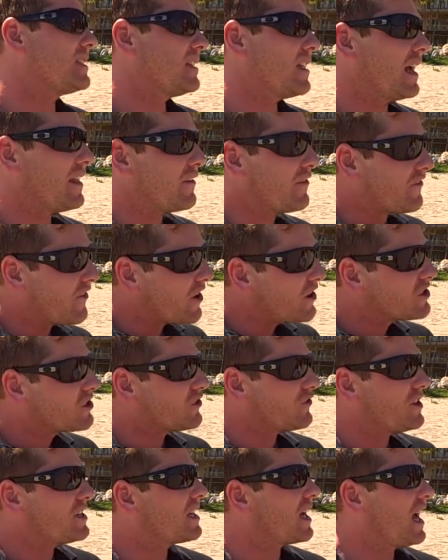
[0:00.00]
Like the first
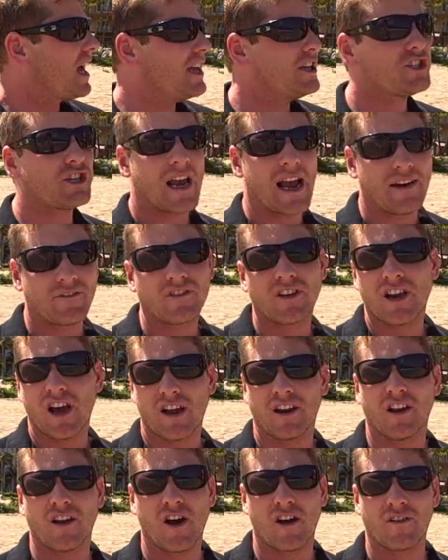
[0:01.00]
3 days, you have to
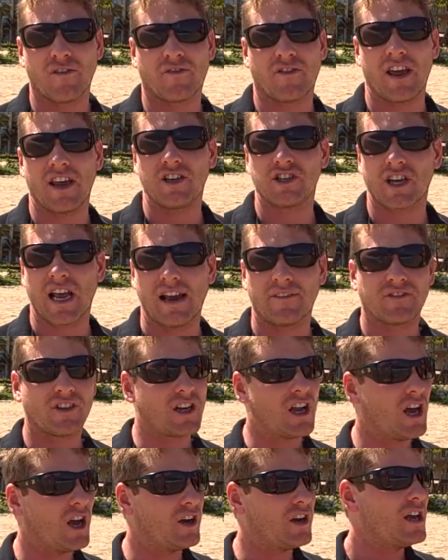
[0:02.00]
learn a lot of things. You have to
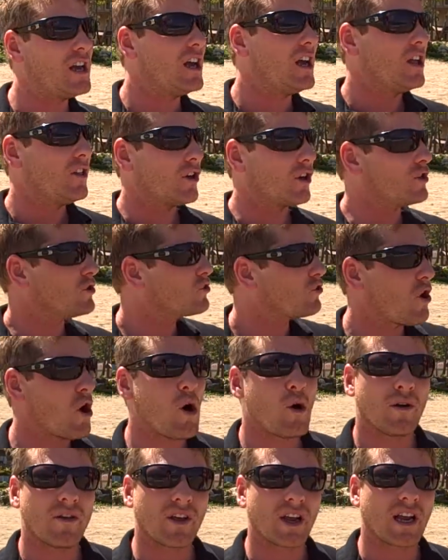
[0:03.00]
learn the
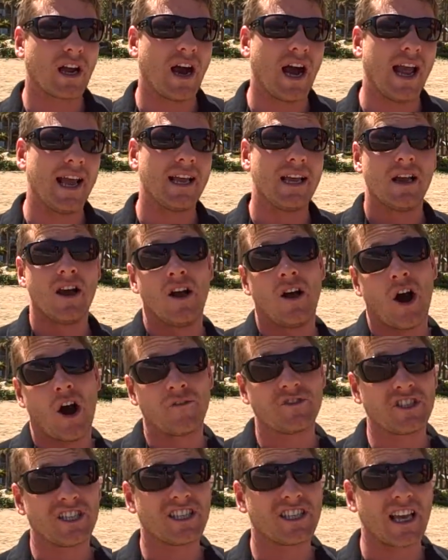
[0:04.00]
control of the kite.
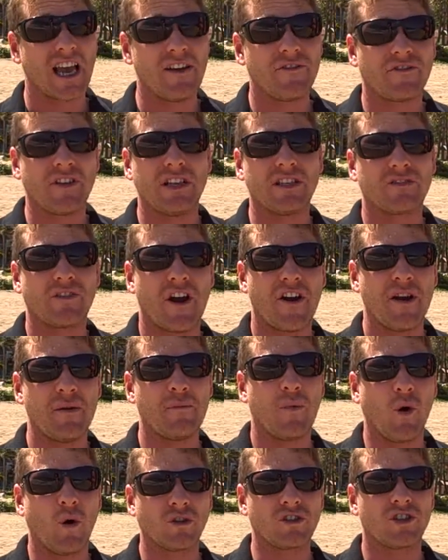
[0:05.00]
Obviously, safety is very
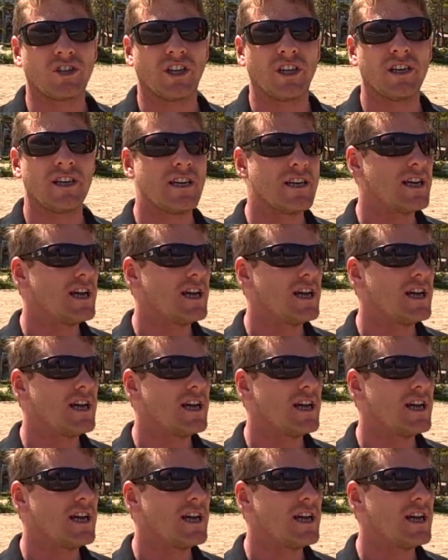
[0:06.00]
important.